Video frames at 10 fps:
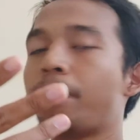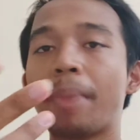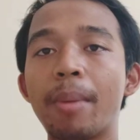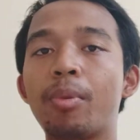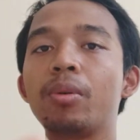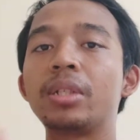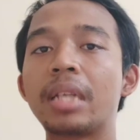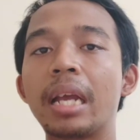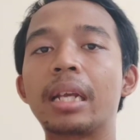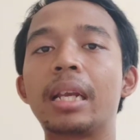paper
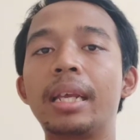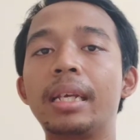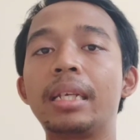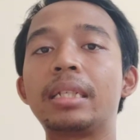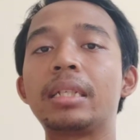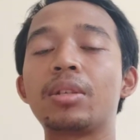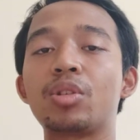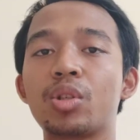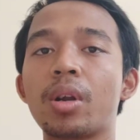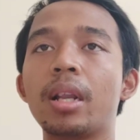recycling is
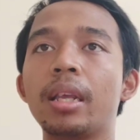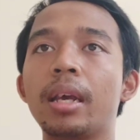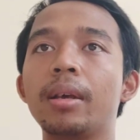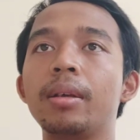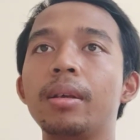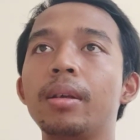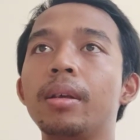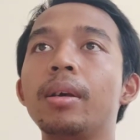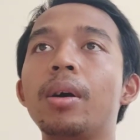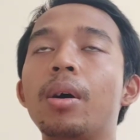Australia.
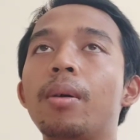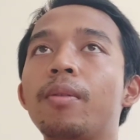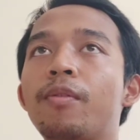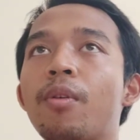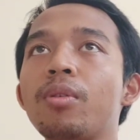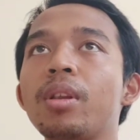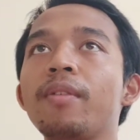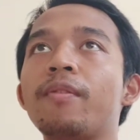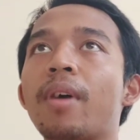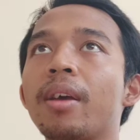
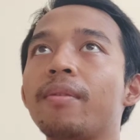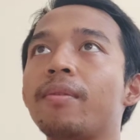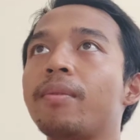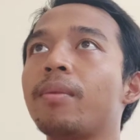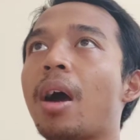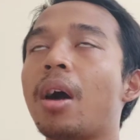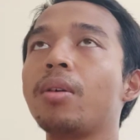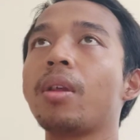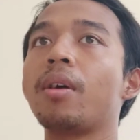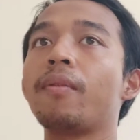45
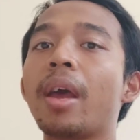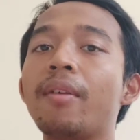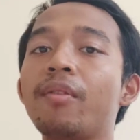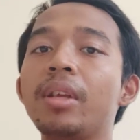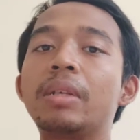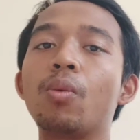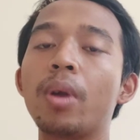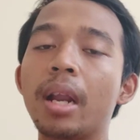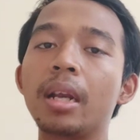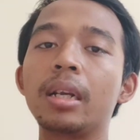out of every
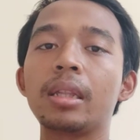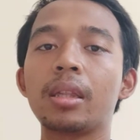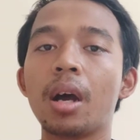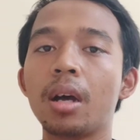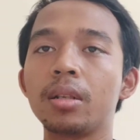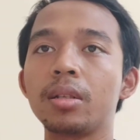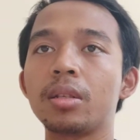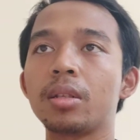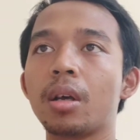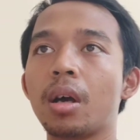100
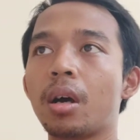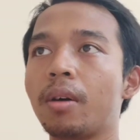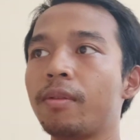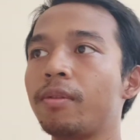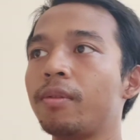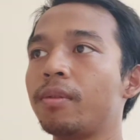tons of